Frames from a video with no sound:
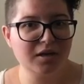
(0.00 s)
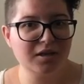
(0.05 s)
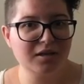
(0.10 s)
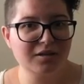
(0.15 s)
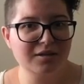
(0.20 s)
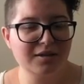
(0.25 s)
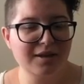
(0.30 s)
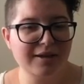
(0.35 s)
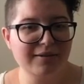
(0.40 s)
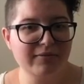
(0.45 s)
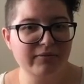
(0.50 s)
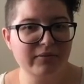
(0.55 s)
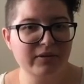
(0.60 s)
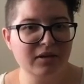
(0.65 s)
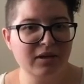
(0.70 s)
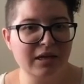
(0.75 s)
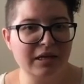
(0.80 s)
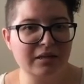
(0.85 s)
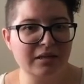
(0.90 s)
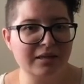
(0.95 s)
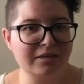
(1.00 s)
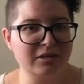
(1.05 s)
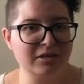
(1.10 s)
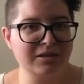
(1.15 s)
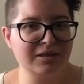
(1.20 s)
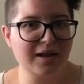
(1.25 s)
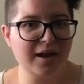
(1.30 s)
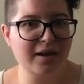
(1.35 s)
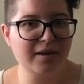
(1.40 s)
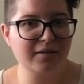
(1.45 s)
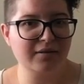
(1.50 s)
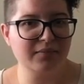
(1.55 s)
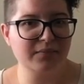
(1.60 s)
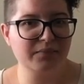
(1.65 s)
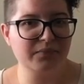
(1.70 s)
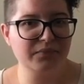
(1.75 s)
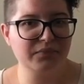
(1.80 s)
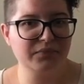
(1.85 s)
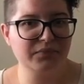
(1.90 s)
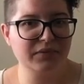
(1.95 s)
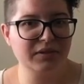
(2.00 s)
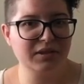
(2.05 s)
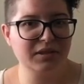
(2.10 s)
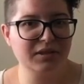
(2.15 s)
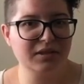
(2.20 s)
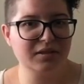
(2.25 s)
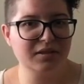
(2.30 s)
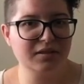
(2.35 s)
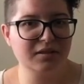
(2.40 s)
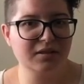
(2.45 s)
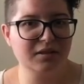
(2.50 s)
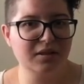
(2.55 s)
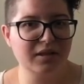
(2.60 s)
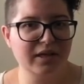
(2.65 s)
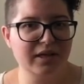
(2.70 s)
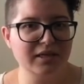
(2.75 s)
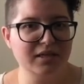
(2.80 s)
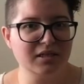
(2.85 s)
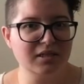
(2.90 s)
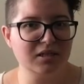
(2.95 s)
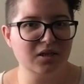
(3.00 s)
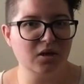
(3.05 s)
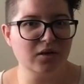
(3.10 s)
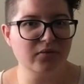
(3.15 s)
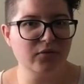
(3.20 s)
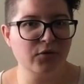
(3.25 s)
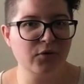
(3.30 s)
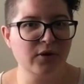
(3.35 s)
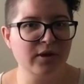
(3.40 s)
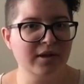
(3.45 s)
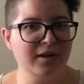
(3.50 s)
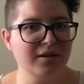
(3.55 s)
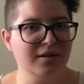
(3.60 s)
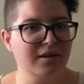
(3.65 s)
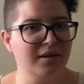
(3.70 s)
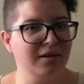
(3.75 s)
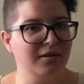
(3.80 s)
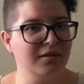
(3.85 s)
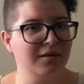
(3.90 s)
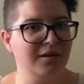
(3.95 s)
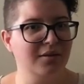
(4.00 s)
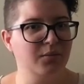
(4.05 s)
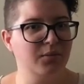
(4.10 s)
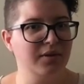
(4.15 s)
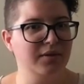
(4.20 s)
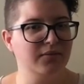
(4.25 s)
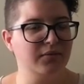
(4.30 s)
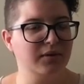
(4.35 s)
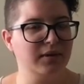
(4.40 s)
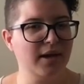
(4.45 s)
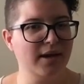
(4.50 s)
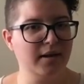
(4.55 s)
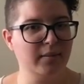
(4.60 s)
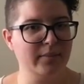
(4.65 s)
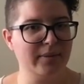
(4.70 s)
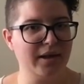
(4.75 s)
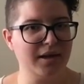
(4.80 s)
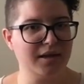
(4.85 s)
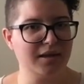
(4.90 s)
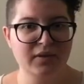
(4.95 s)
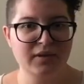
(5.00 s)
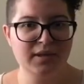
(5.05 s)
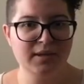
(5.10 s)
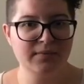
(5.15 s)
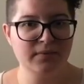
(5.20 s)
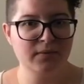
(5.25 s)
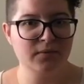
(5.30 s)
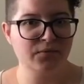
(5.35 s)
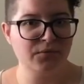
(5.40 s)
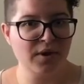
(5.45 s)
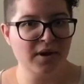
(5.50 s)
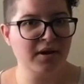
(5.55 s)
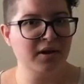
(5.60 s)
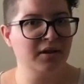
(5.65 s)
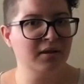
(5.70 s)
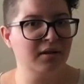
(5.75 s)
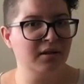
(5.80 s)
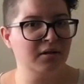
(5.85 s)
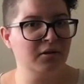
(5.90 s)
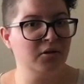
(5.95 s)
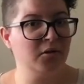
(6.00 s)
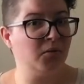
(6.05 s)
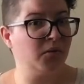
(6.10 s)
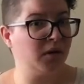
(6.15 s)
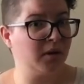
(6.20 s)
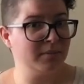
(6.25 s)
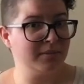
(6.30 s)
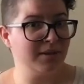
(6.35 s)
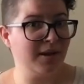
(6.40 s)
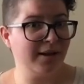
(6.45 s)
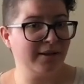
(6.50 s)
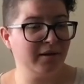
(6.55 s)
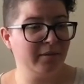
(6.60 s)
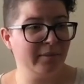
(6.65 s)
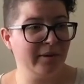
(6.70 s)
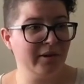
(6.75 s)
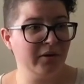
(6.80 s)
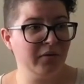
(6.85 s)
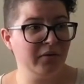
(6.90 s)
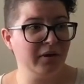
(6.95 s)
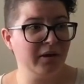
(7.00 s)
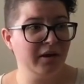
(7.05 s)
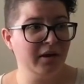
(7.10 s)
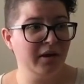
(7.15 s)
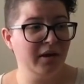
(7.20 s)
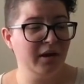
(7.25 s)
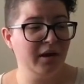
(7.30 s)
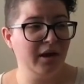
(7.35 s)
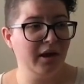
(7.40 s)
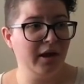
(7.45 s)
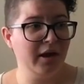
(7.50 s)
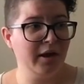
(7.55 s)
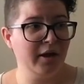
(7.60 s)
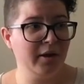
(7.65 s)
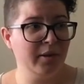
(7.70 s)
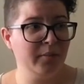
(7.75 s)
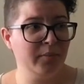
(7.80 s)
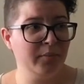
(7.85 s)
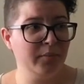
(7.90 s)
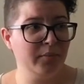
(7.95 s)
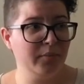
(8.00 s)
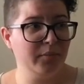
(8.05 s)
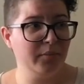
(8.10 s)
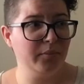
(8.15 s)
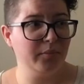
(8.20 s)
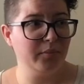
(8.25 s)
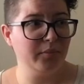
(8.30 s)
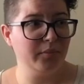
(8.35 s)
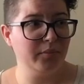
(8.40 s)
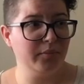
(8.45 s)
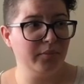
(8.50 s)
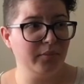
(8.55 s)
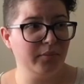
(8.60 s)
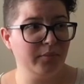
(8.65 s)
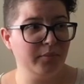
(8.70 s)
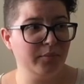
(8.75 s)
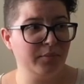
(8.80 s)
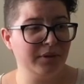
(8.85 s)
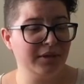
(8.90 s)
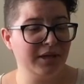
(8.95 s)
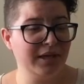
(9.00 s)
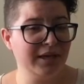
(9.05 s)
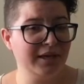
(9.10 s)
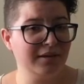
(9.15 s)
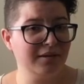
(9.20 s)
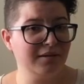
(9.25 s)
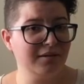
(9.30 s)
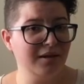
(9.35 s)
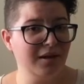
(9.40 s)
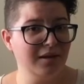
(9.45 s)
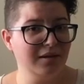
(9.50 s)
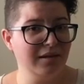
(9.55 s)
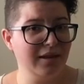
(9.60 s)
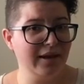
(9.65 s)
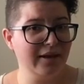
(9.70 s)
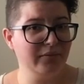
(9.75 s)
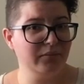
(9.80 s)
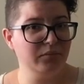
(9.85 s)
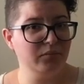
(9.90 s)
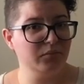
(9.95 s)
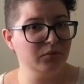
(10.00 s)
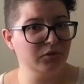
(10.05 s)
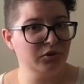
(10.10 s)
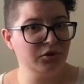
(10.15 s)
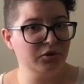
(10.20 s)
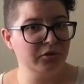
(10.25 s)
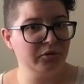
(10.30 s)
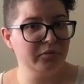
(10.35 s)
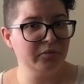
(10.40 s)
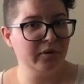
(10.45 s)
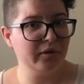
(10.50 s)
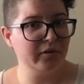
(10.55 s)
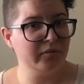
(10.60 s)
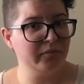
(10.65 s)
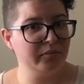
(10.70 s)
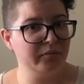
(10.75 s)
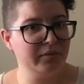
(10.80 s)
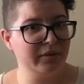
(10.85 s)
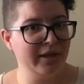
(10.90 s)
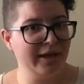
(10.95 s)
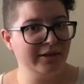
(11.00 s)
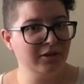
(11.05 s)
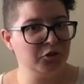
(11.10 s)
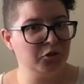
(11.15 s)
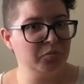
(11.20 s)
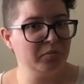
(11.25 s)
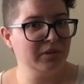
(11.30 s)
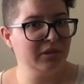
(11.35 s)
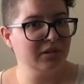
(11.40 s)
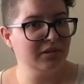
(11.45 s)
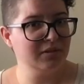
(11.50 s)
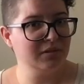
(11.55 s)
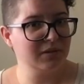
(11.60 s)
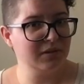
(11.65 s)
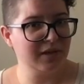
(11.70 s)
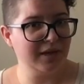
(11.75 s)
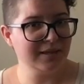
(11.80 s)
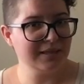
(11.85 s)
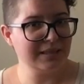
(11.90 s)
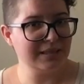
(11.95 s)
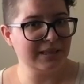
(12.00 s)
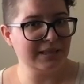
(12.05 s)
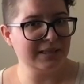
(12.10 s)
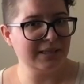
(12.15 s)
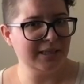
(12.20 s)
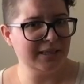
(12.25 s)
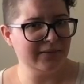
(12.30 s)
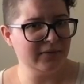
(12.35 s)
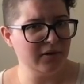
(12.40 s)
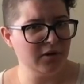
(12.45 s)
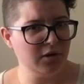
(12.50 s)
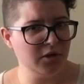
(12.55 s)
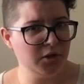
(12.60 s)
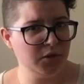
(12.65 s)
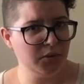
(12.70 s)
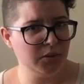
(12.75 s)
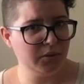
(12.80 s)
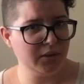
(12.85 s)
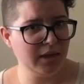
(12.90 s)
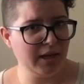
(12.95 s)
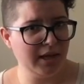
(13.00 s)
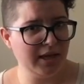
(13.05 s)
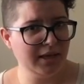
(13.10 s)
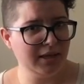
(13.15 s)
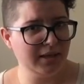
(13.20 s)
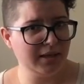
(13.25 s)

I feel like they just kind of glazed over it and then we forgot about it. If you've read it, then you know what I'm talking about. But like, that should be discussed. Like, Evie, are you okay?